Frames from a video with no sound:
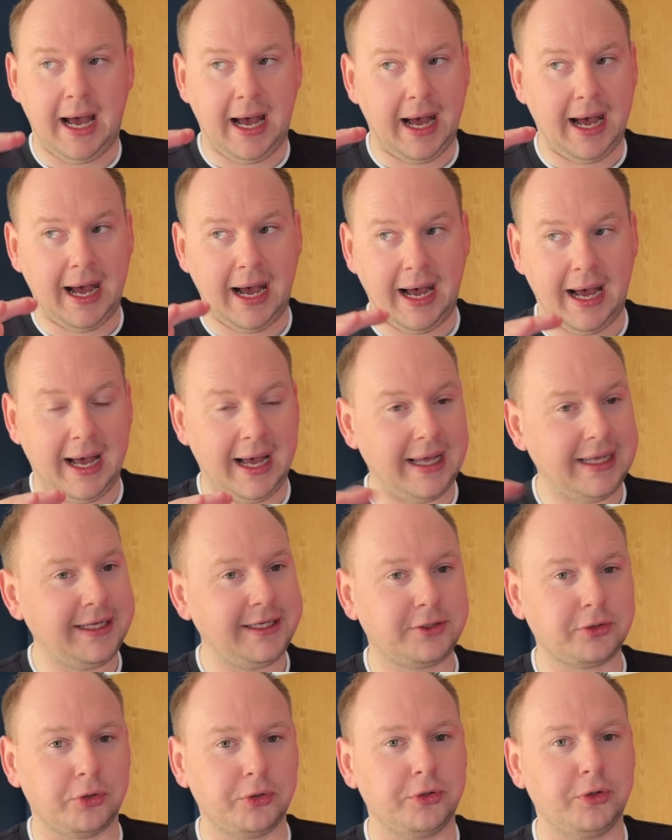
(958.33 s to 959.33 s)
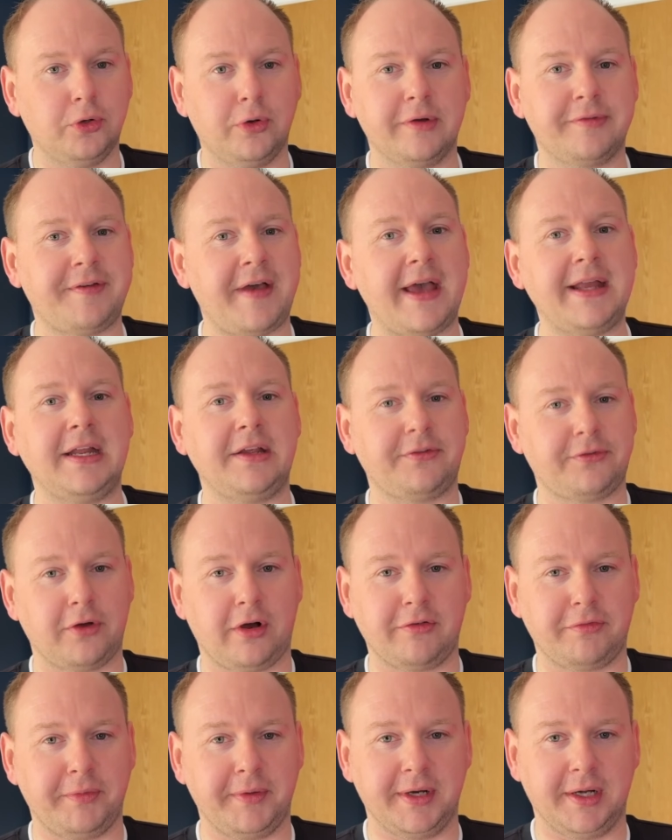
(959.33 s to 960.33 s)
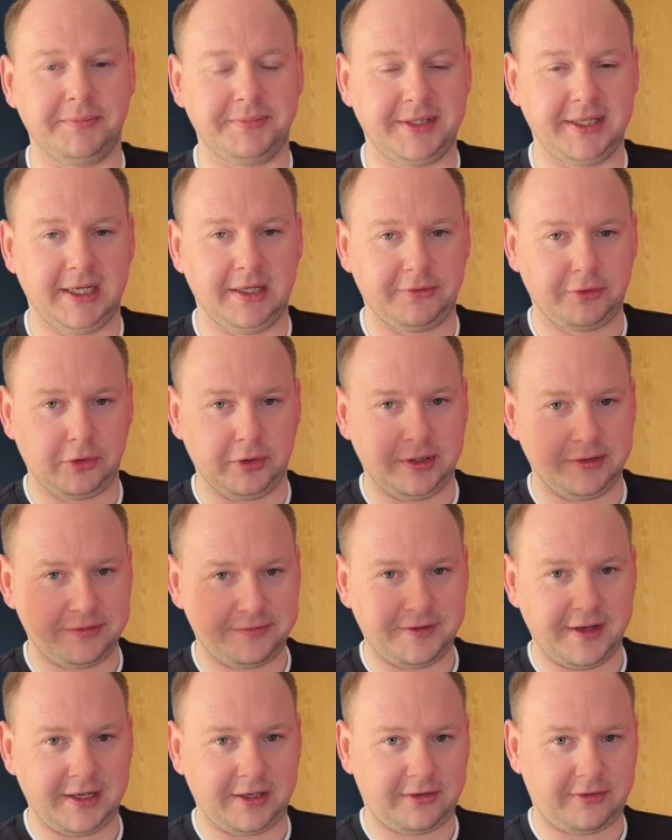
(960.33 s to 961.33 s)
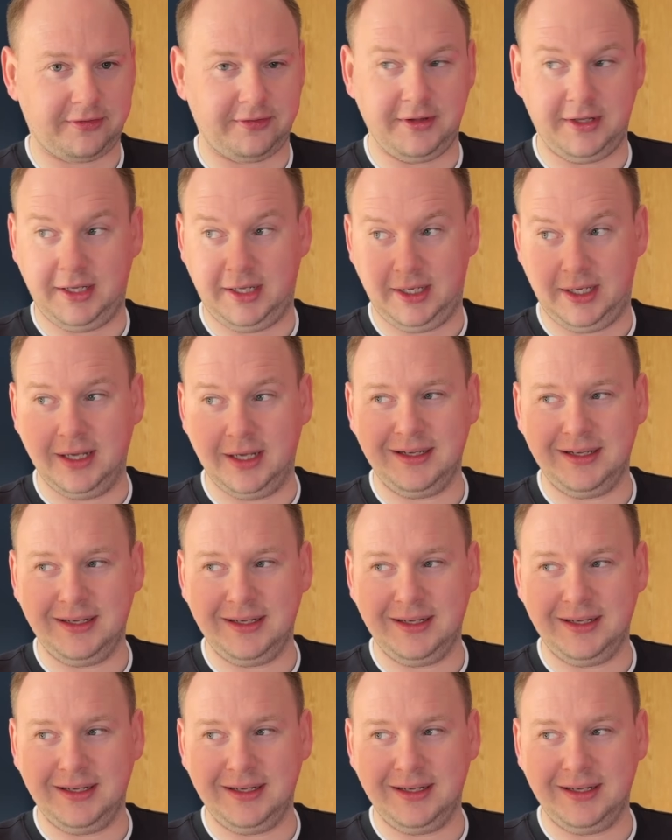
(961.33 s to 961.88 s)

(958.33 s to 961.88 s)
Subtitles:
I don't know if any software update is going to fix the